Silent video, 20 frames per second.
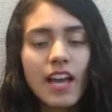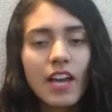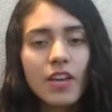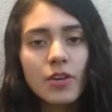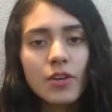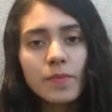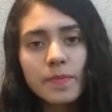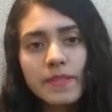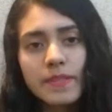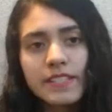
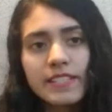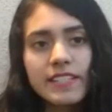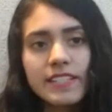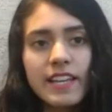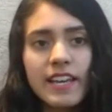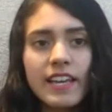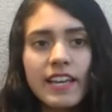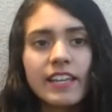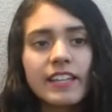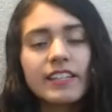
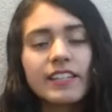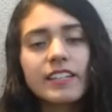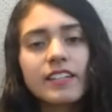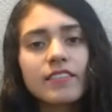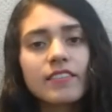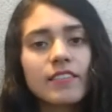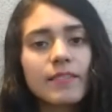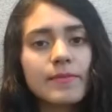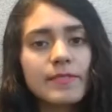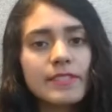IUPCA,
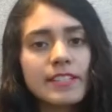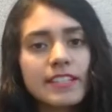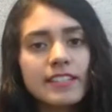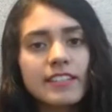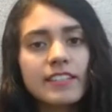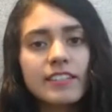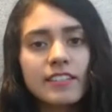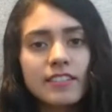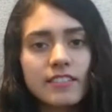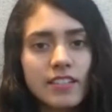
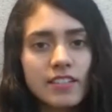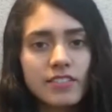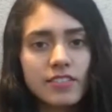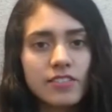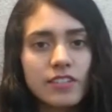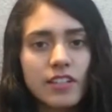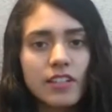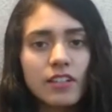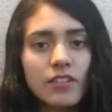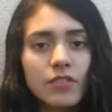representing
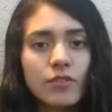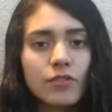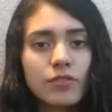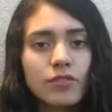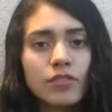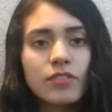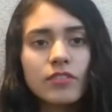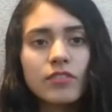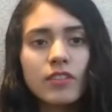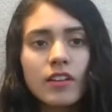International
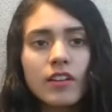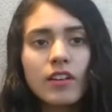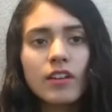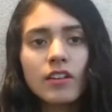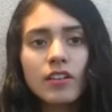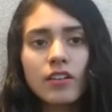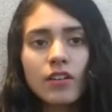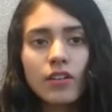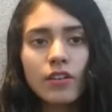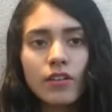Union
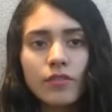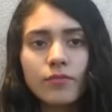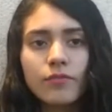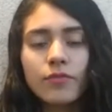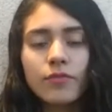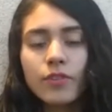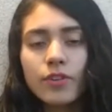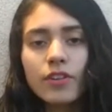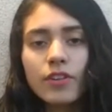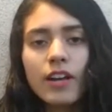of
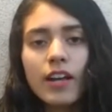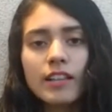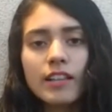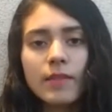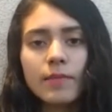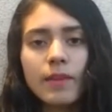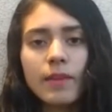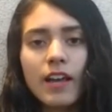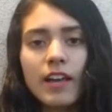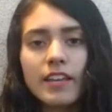Pure and
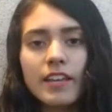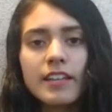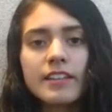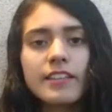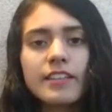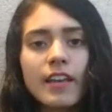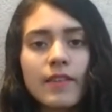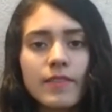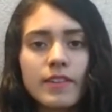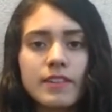
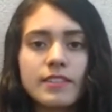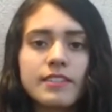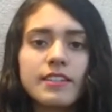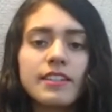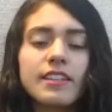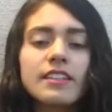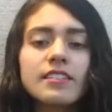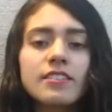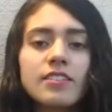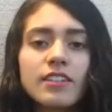Applied
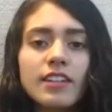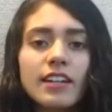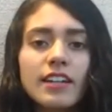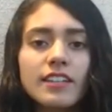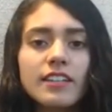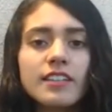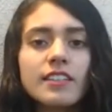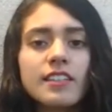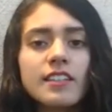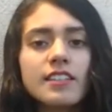Chemistry, is
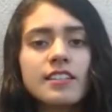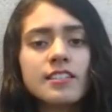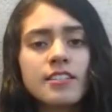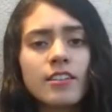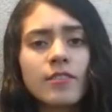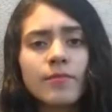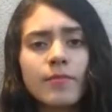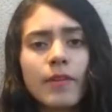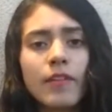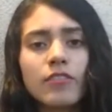located in
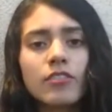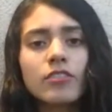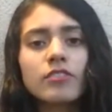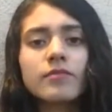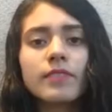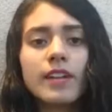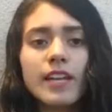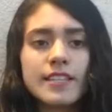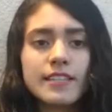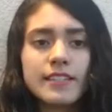São
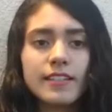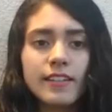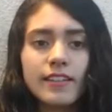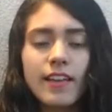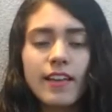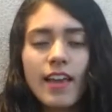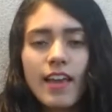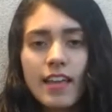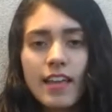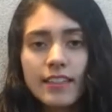Paulo, Brazil.
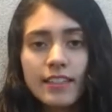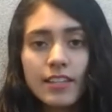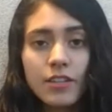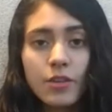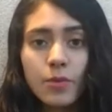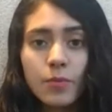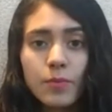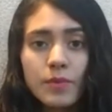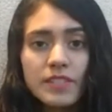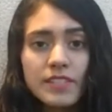The
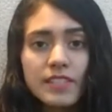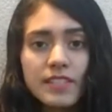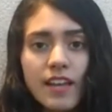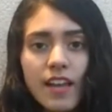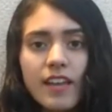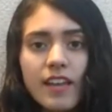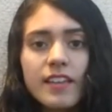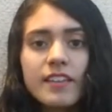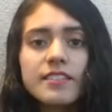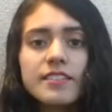
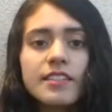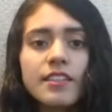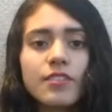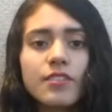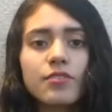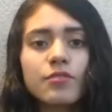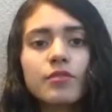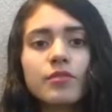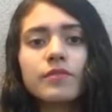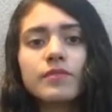IUPCA is
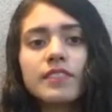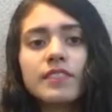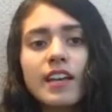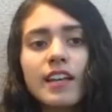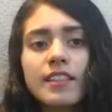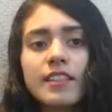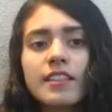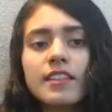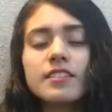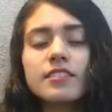a group
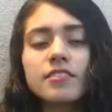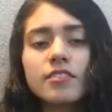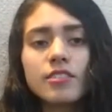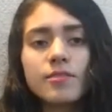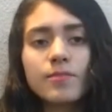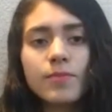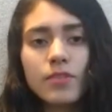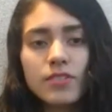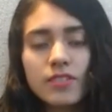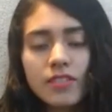that is
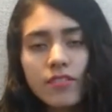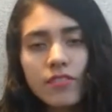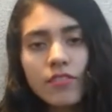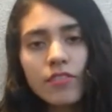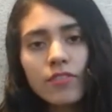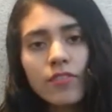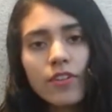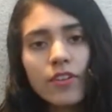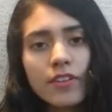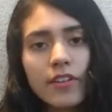
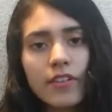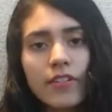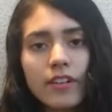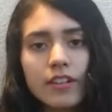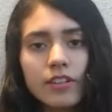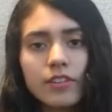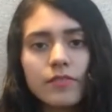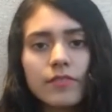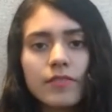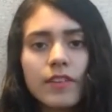responsible for
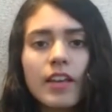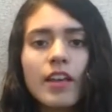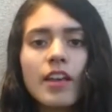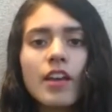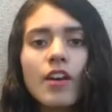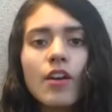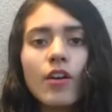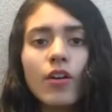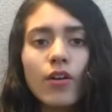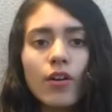development
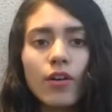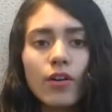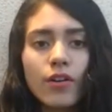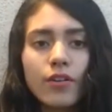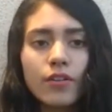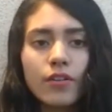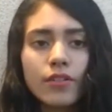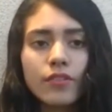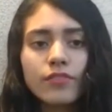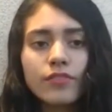
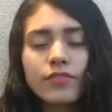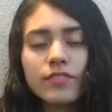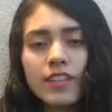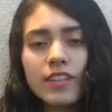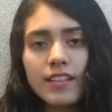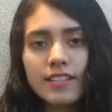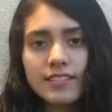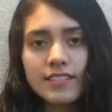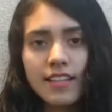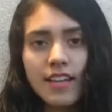of
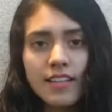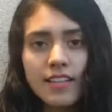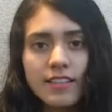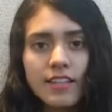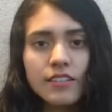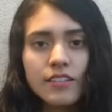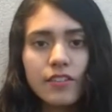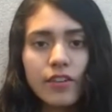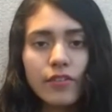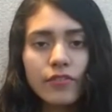the
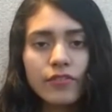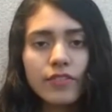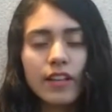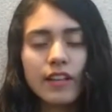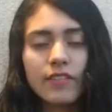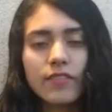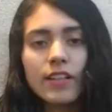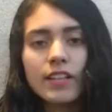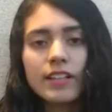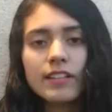standard of
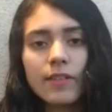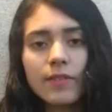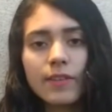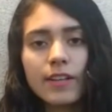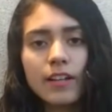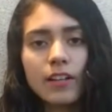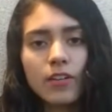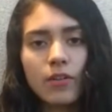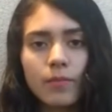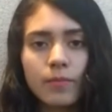naming
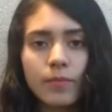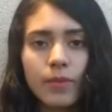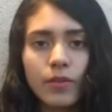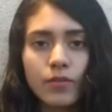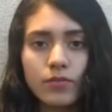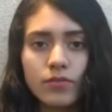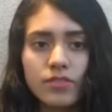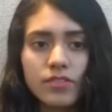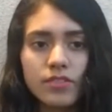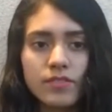chemical
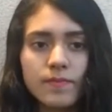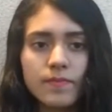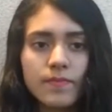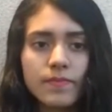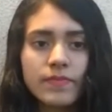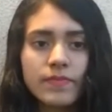compounds.